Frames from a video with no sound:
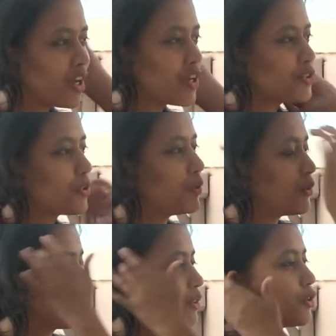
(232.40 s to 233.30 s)
So
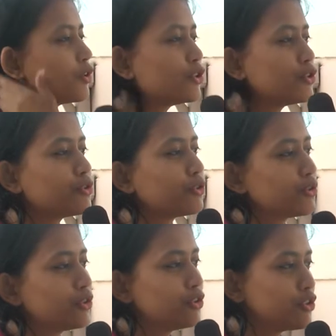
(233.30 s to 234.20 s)
could
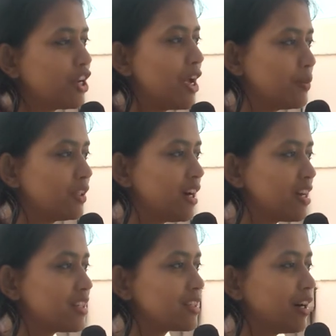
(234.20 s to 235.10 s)
you share with
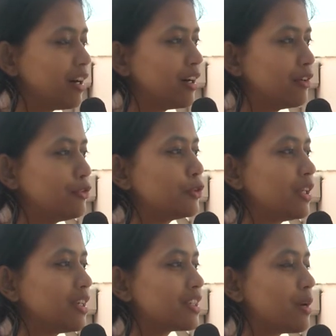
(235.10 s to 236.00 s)
us a few
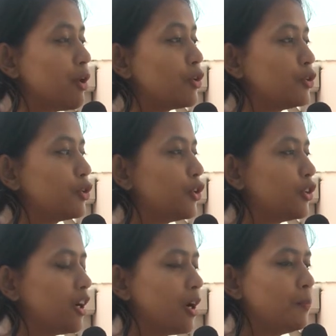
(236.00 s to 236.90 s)
things about your
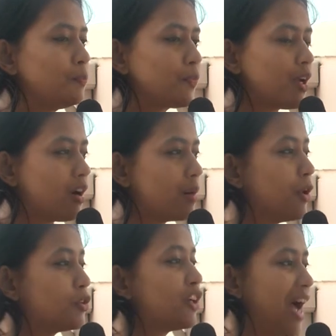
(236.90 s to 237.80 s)

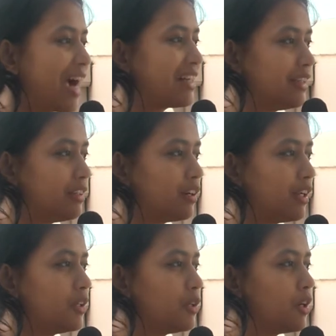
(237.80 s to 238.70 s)
acting,
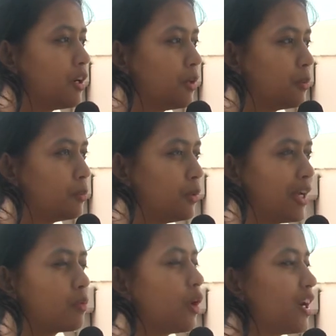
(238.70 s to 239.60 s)
and
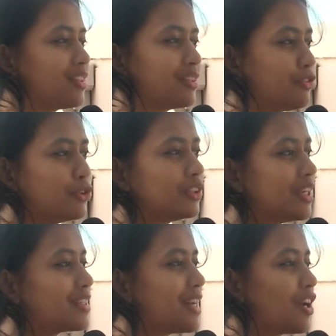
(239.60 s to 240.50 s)
like what are the few
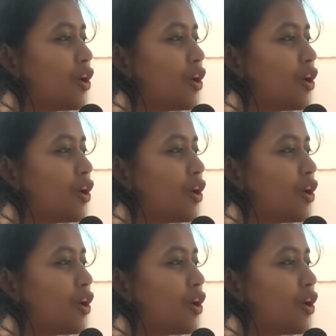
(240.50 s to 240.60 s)
things that are